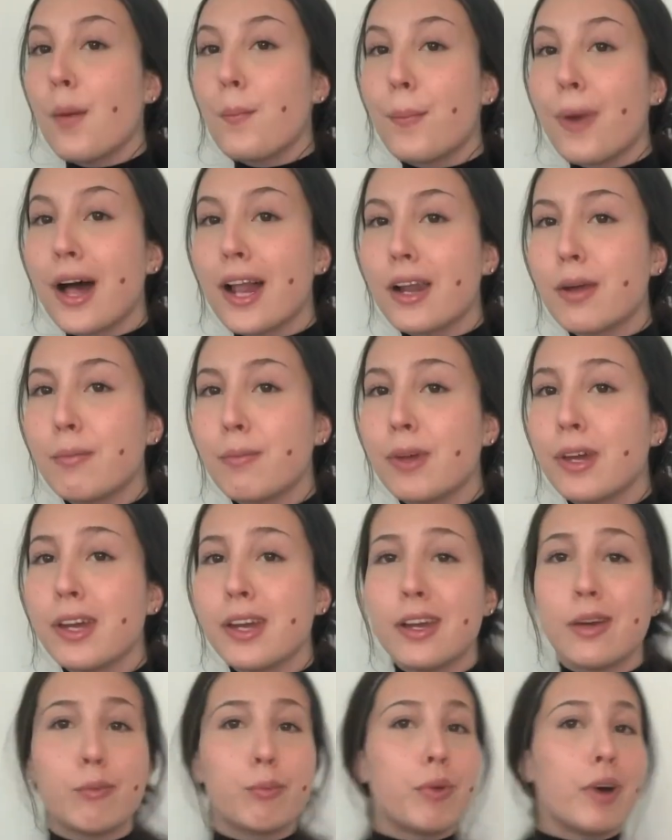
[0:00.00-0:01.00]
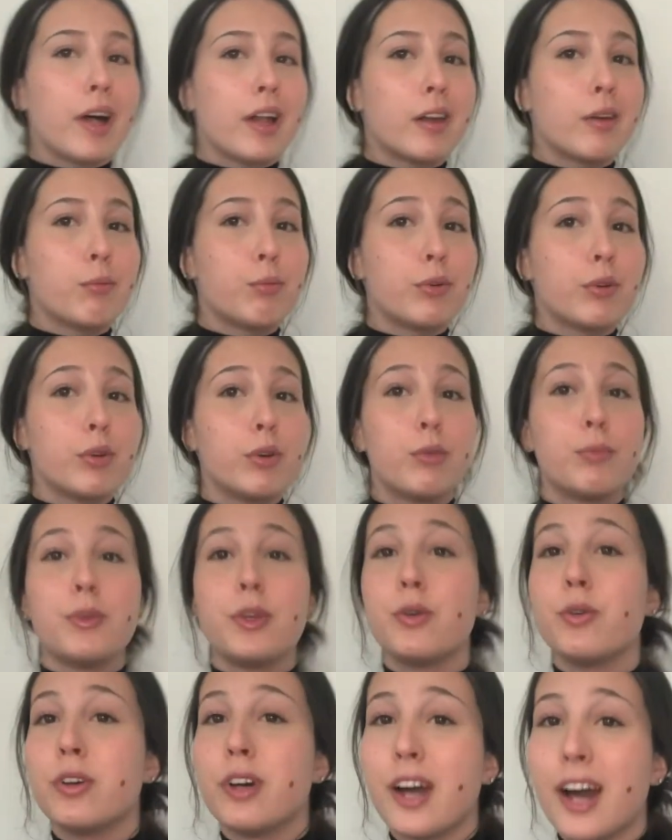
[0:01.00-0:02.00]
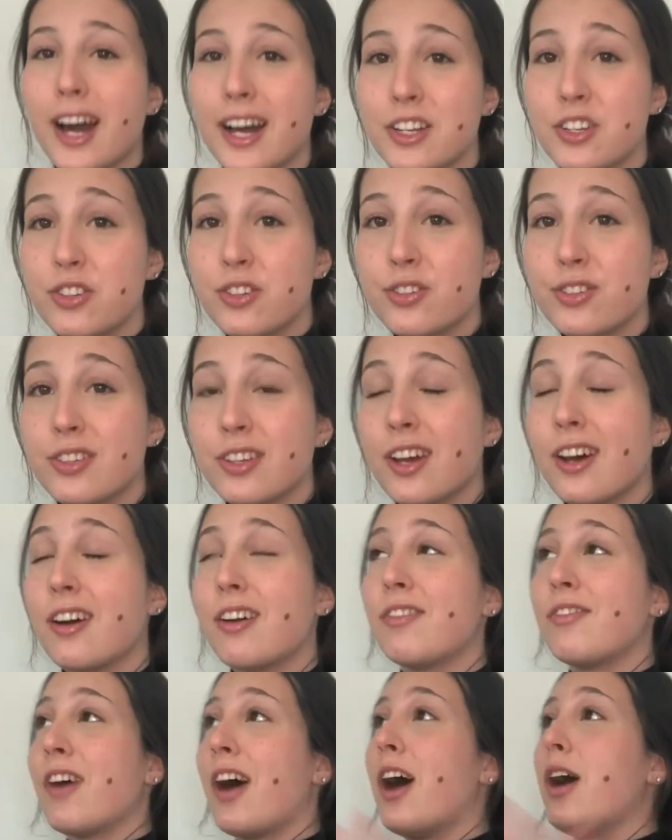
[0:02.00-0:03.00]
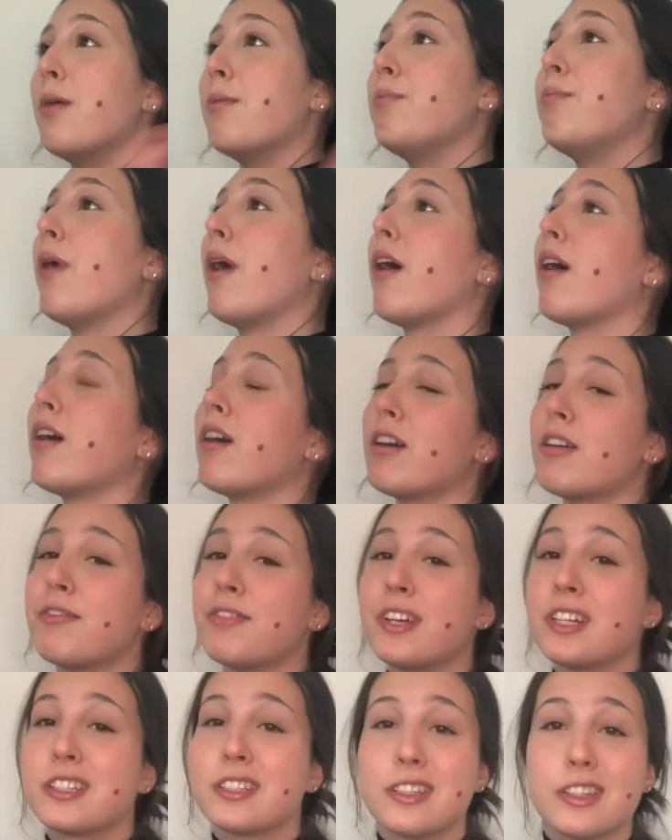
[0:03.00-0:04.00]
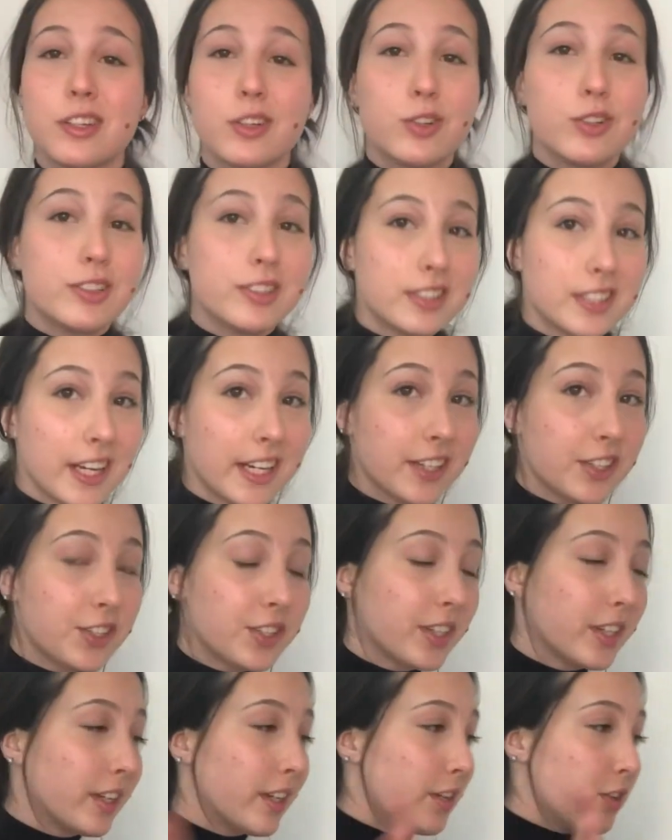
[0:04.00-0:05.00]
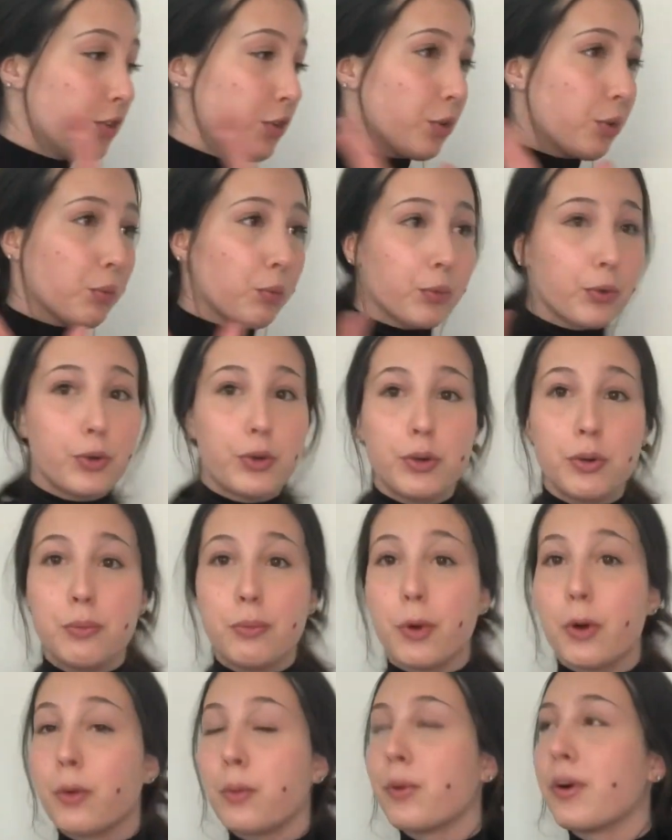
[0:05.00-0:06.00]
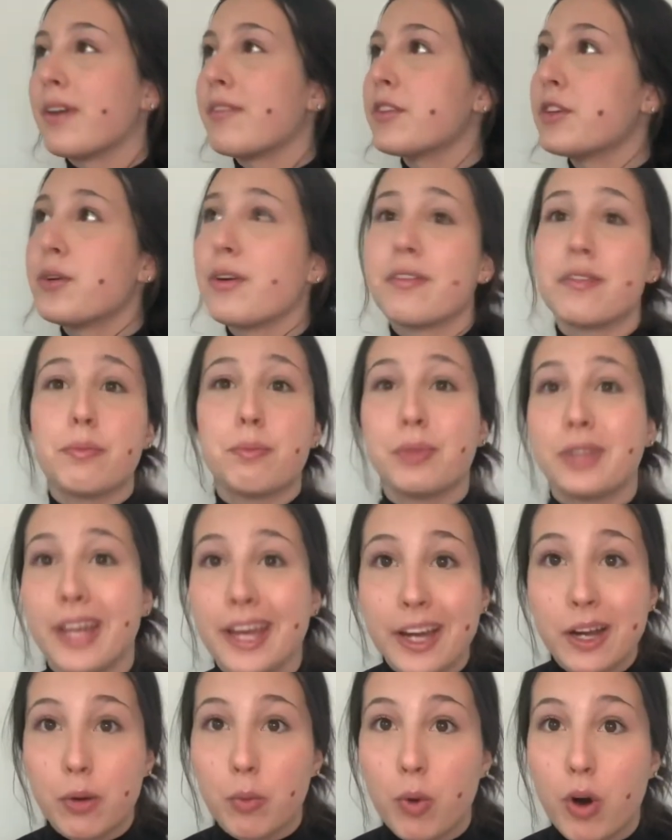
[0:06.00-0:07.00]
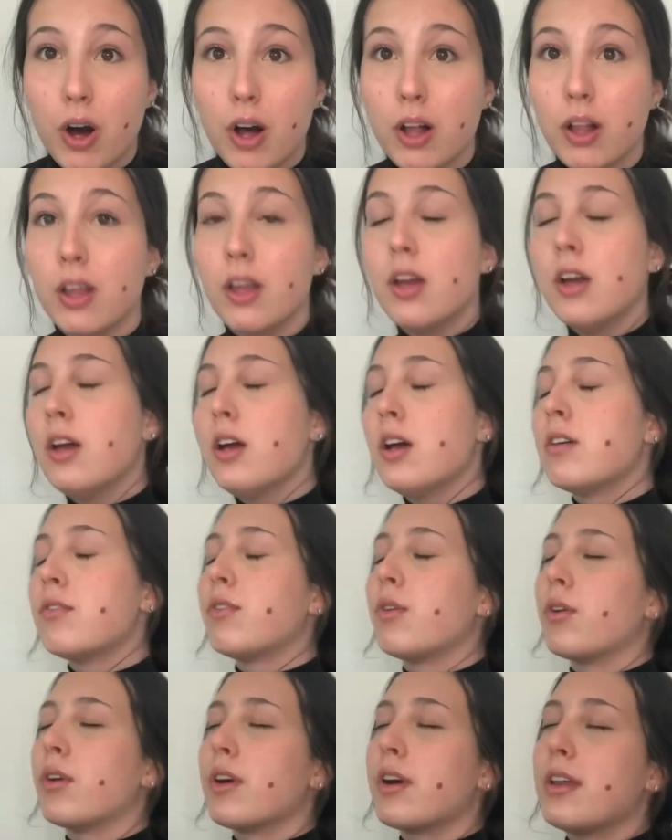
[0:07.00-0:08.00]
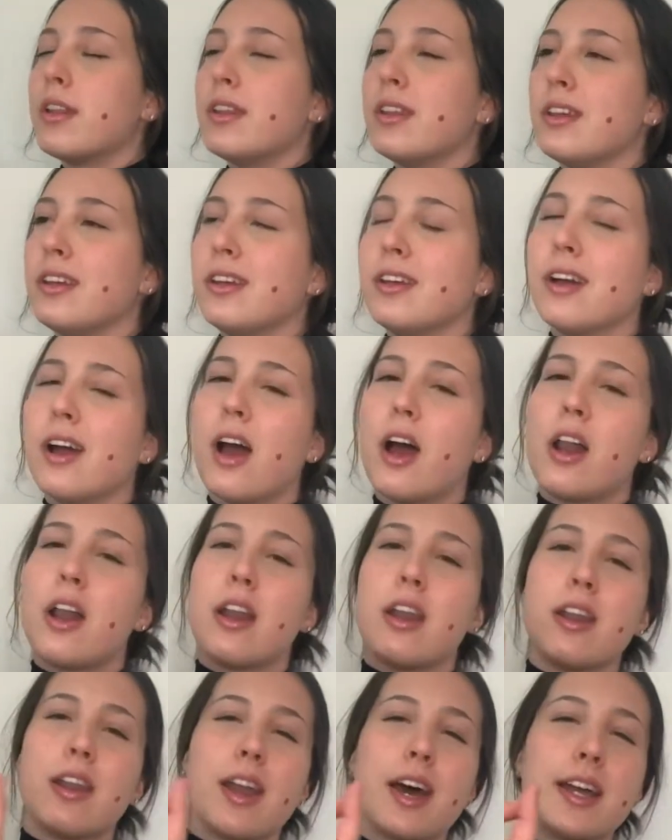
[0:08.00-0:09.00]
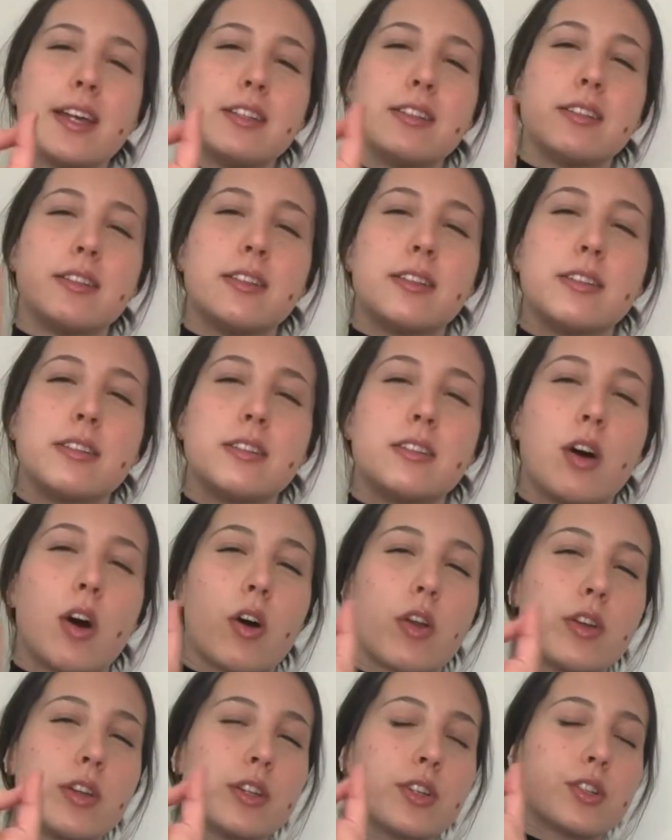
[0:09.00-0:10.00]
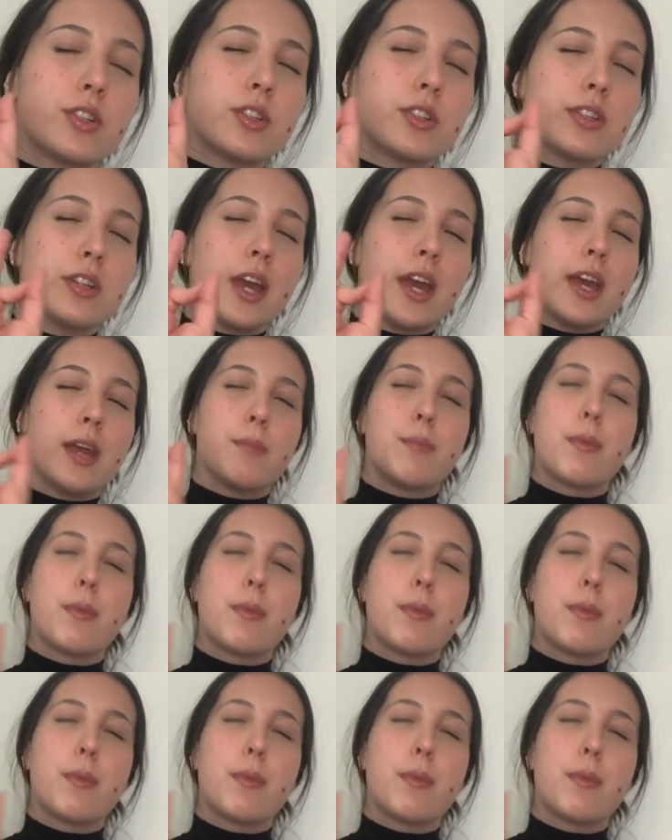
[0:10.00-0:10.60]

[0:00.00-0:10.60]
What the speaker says: Bada bing, bada boom, you got yourself a perfect little section in your room or wherever you have a blank wall for the nicest audition tape